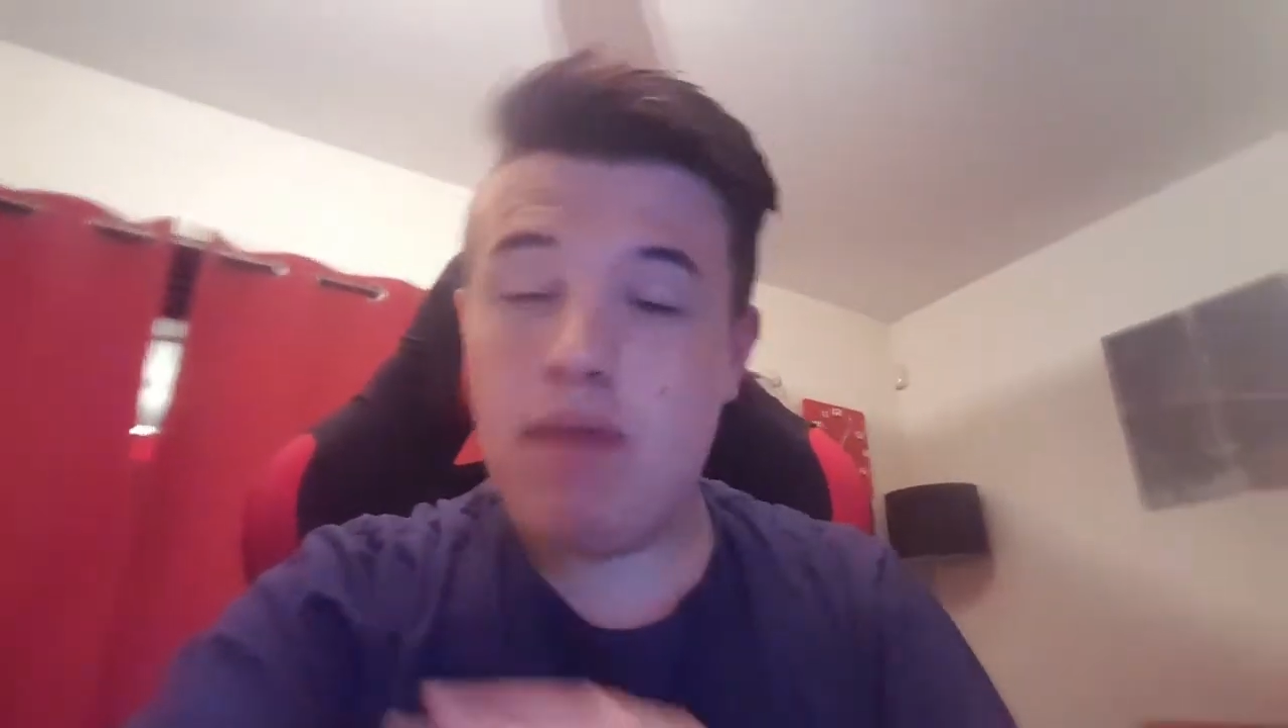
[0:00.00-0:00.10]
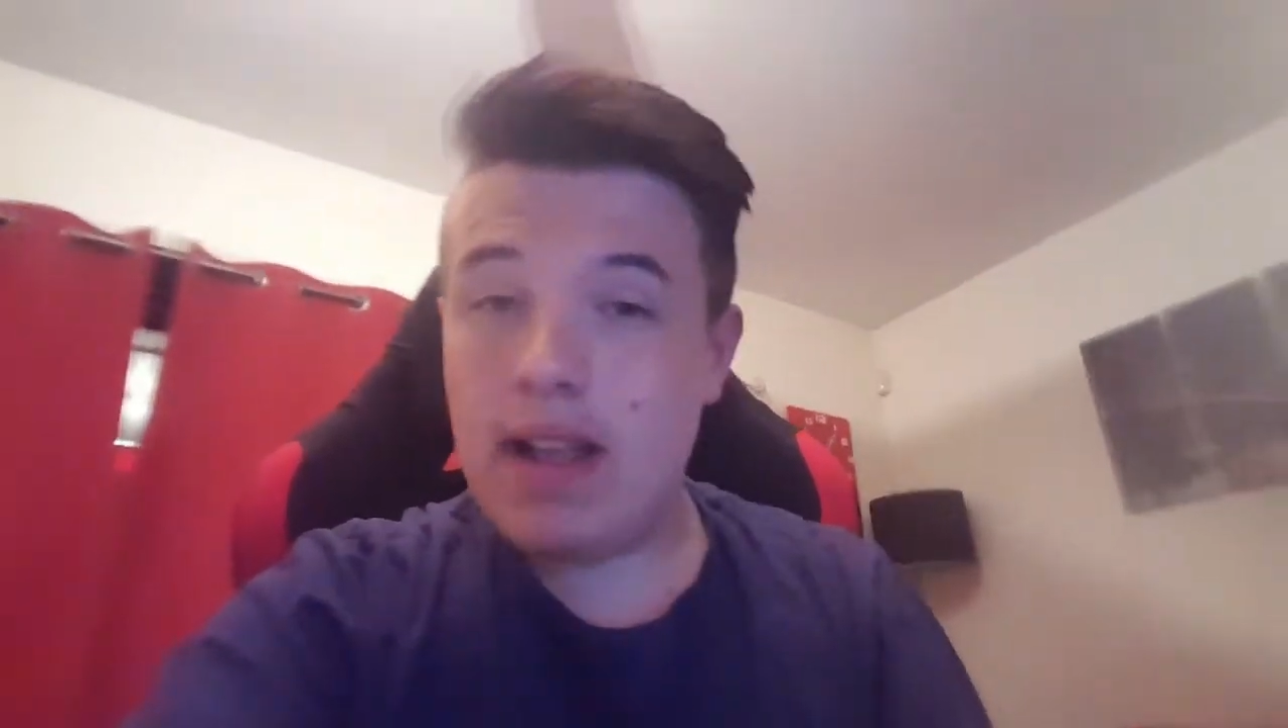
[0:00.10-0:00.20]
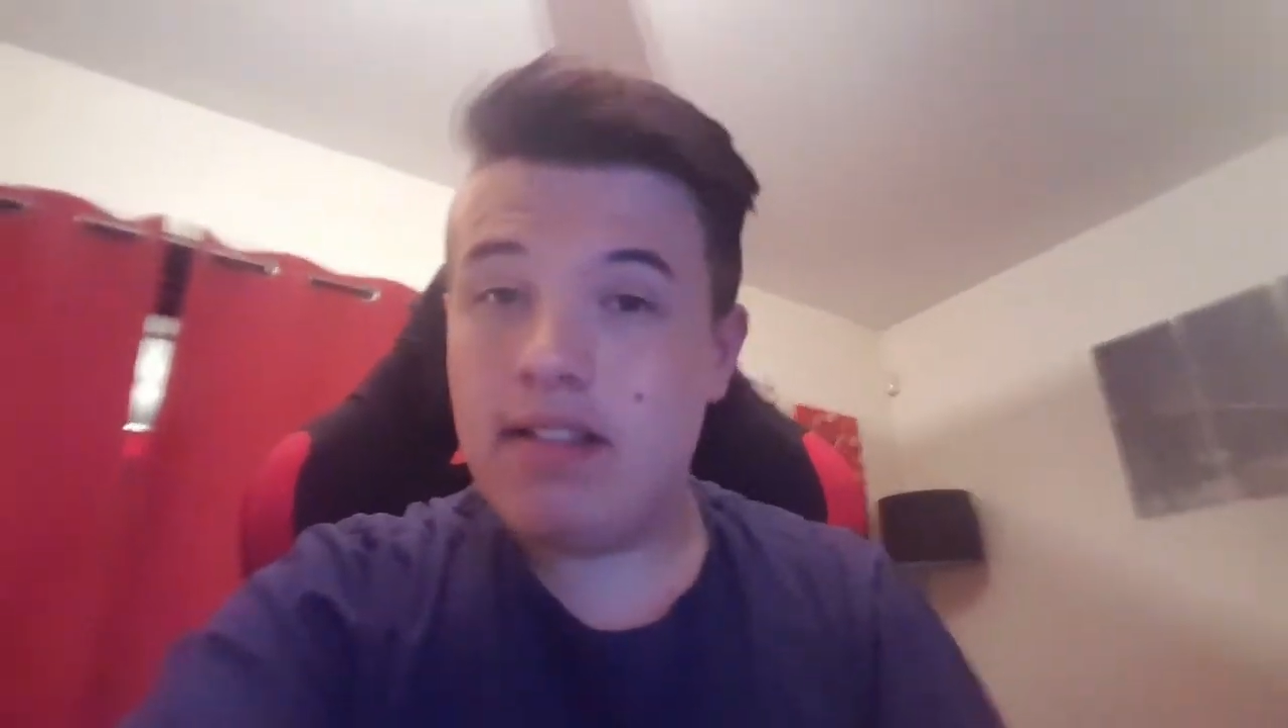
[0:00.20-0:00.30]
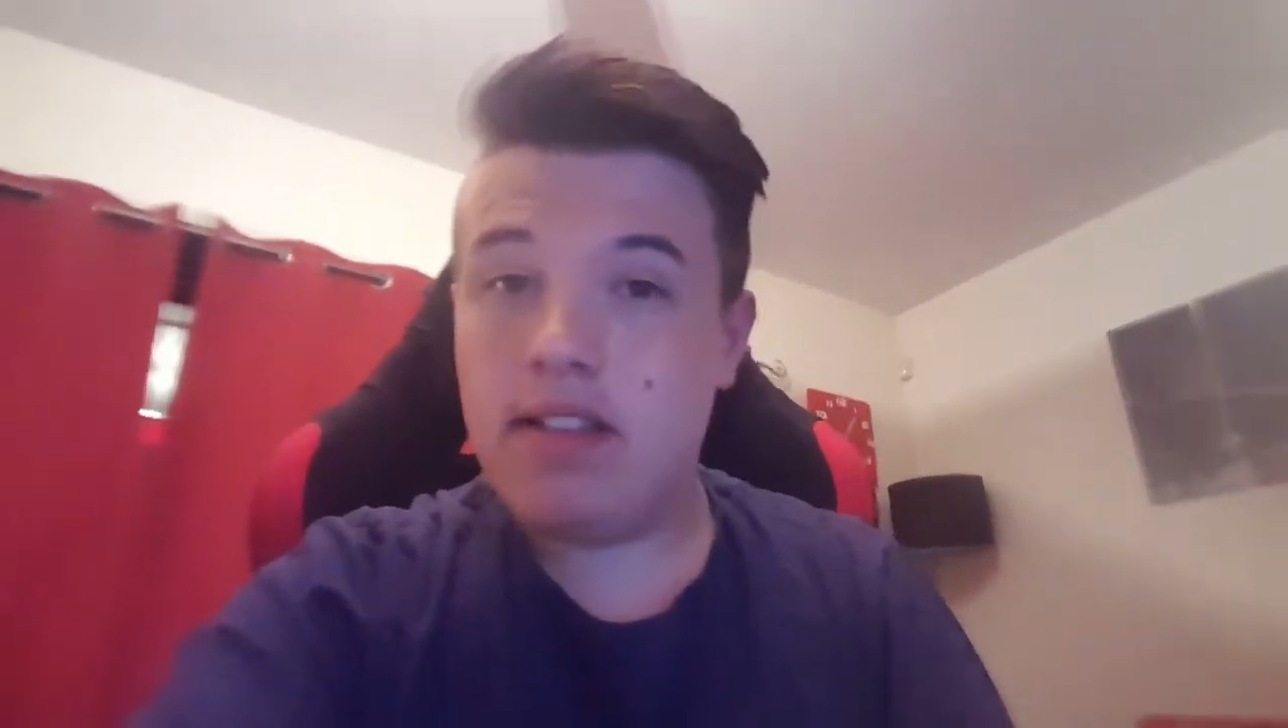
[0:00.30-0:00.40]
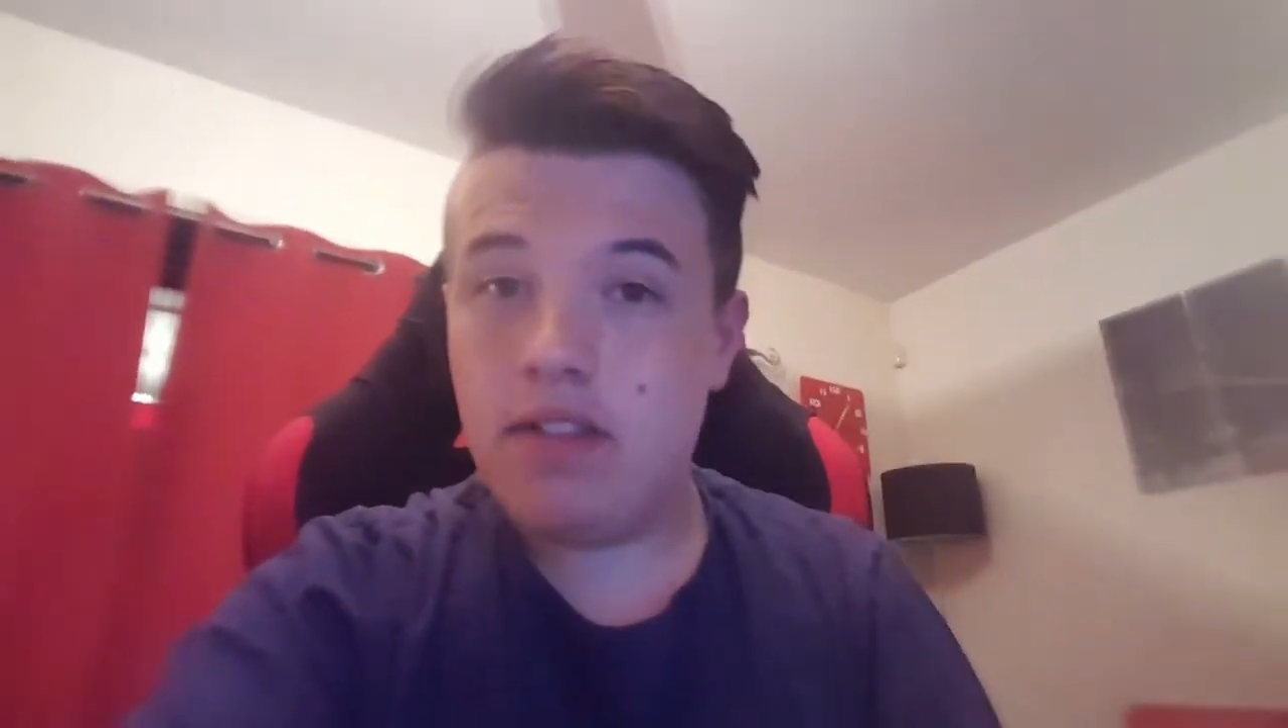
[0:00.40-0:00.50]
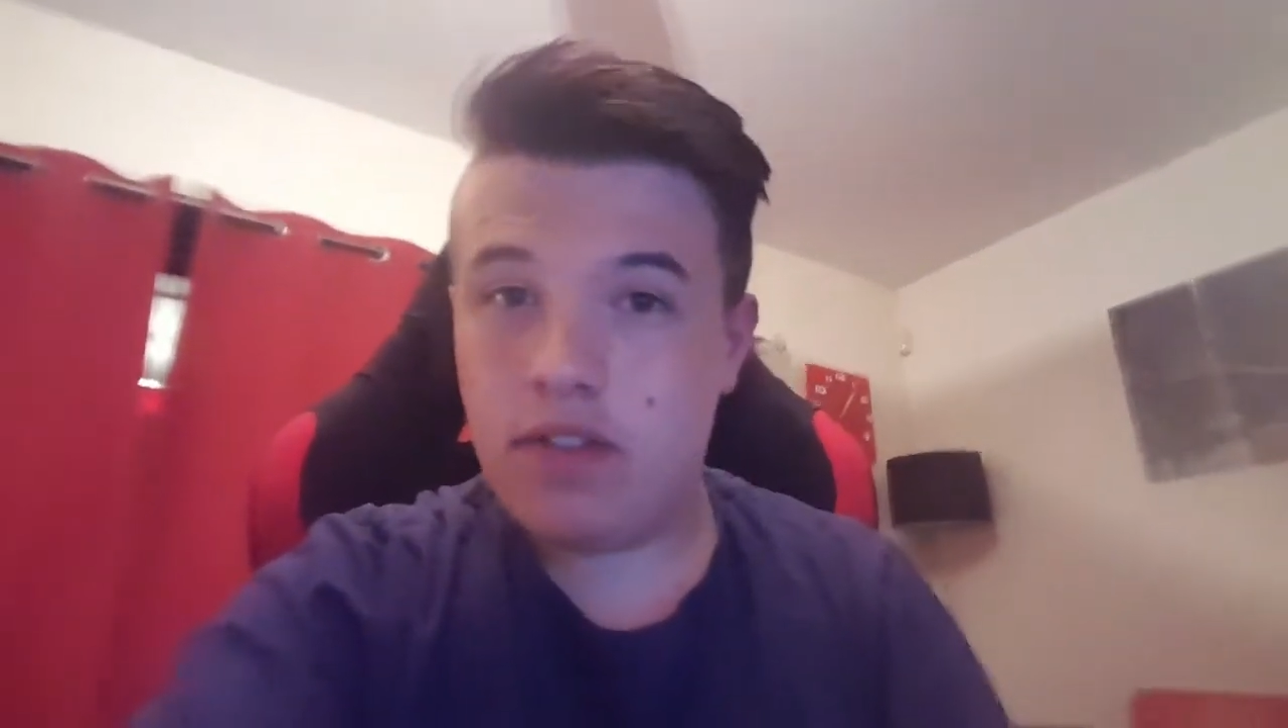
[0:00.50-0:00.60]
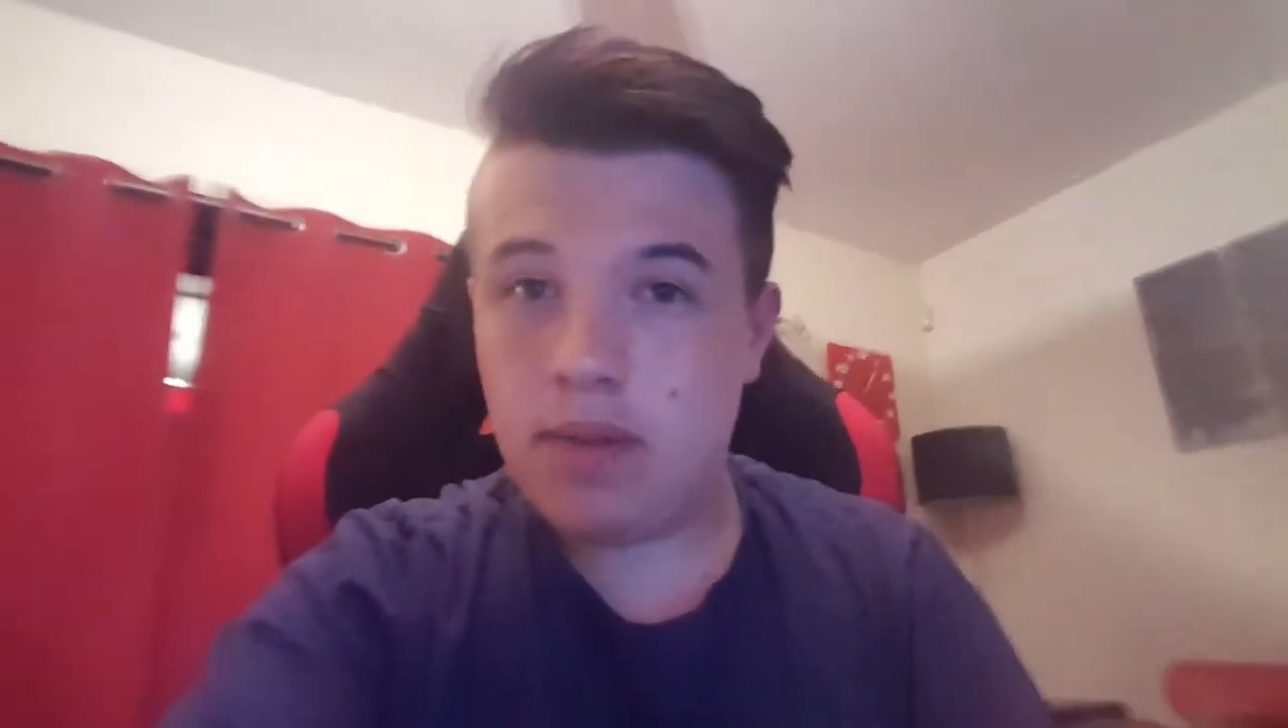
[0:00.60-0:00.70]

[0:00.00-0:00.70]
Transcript: rest of